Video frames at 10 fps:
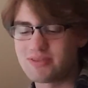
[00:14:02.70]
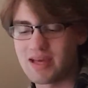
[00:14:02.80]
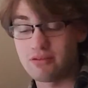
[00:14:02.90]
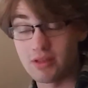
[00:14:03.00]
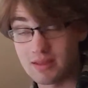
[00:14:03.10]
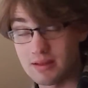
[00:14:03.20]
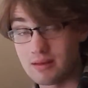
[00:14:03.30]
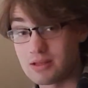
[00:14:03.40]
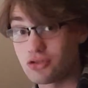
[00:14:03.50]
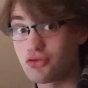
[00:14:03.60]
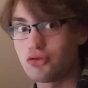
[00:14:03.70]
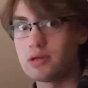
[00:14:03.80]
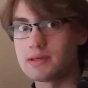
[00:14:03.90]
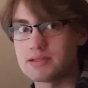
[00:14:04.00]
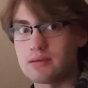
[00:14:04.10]
kind of like an
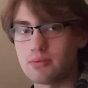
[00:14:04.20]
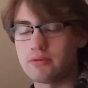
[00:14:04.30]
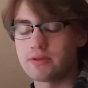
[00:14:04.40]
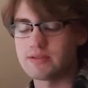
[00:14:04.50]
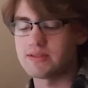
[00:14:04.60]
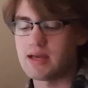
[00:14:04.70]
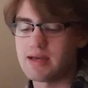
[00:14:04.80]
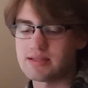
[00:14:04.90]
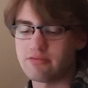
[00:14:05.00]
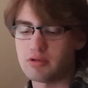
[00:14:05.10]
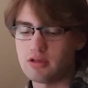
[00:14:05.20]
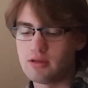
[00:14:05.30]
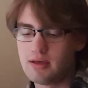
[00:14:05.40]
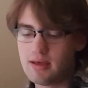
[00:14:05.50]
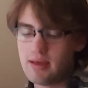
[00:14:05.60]
extreme example of this. He's an ISFP,
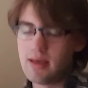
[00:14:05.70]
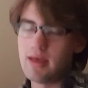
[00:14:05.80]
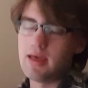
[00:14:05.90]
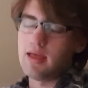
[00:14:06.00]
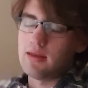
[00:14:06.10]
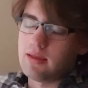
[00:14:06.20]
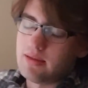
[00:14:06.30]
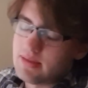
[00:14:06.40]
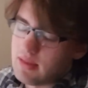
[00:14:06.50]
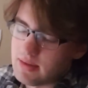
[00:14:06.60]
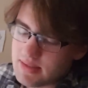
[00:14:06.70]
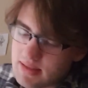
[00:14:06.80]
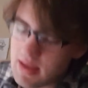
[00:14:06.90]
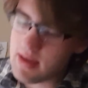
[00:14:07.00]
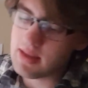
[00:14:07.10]
and he thinks
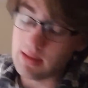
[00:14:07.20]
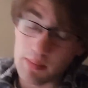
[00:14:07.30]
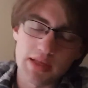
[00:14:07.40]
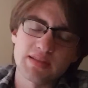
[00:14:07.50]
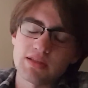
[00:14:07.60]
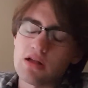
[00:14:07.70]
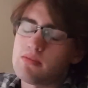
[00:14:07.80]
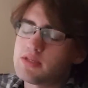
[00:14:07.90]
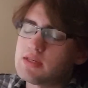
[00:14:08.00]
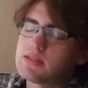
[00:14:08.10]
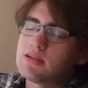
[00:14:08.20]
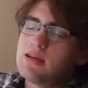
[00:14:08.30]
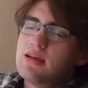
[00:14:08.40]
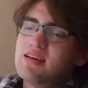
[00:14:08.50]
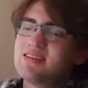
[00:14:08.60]
that, he's a solipsist.
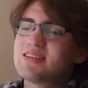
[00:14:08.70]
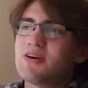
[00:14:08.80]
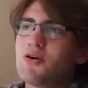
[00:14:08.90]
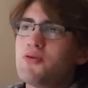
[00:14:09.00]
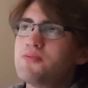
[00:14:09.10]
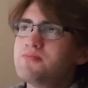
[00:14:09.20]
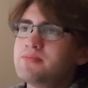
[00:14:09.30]
So